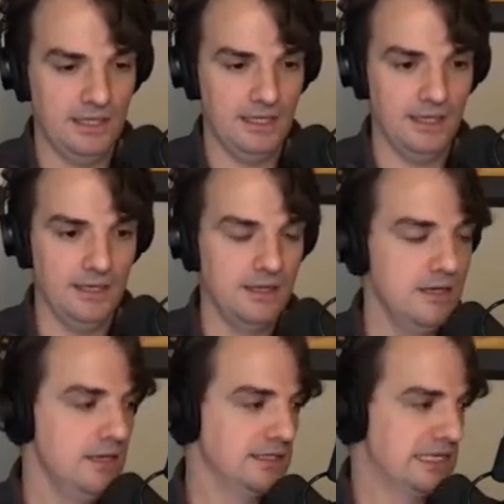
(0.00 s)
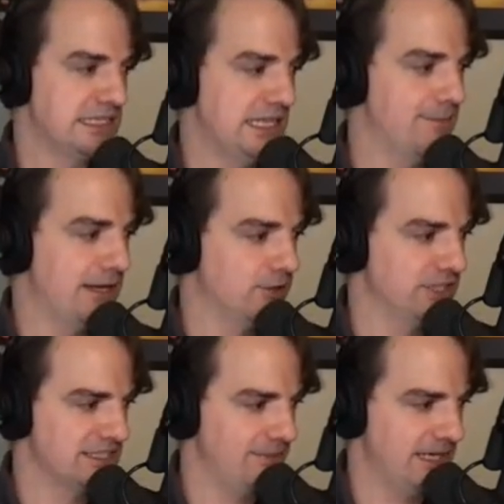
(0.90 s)
Uh, essentially, the Micronaut
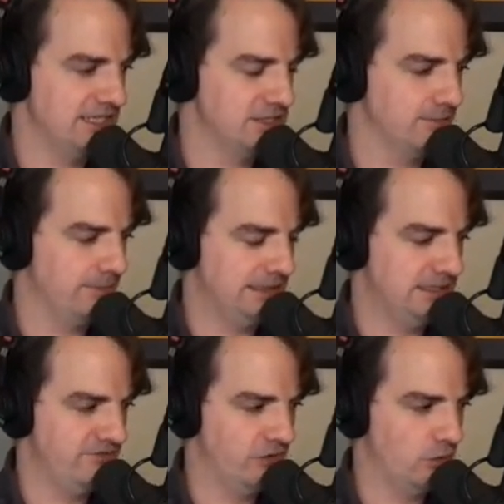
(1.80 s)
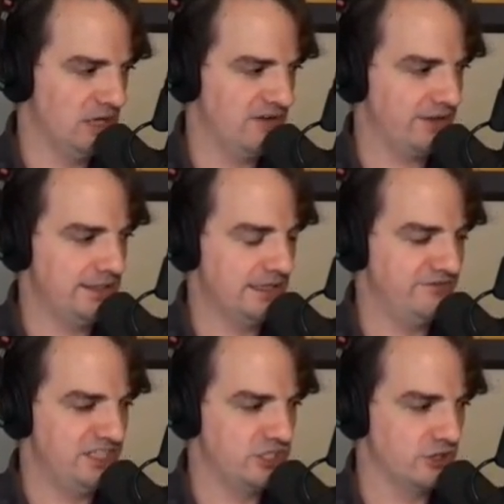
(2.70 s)
test application by default, we have added a
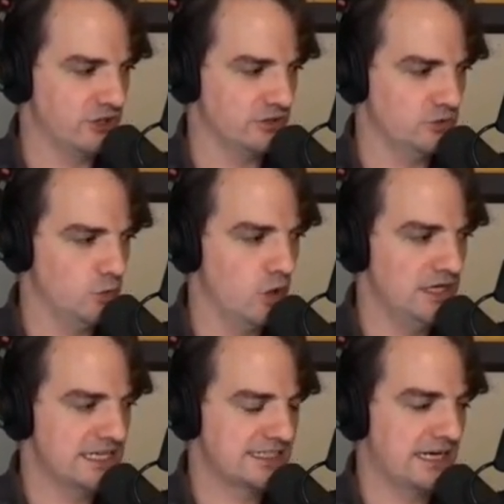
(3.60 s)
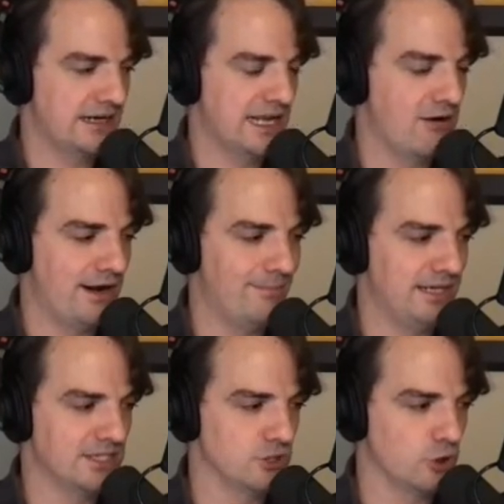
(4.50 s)
feature to only start now an
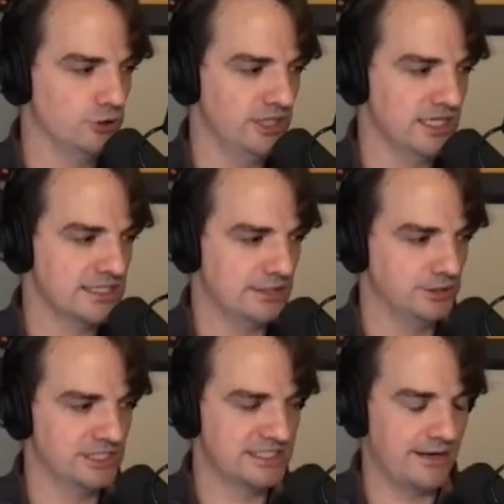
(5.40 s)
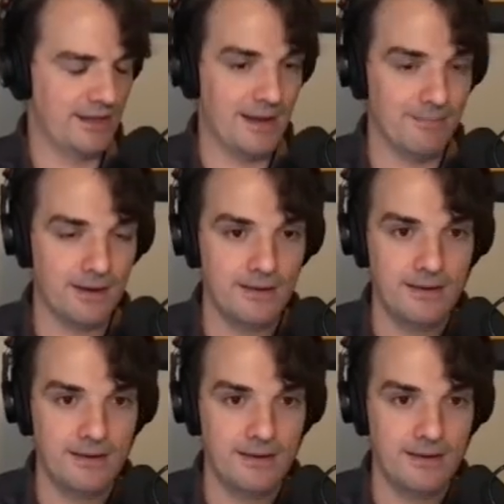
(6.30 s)
application context and not start the app.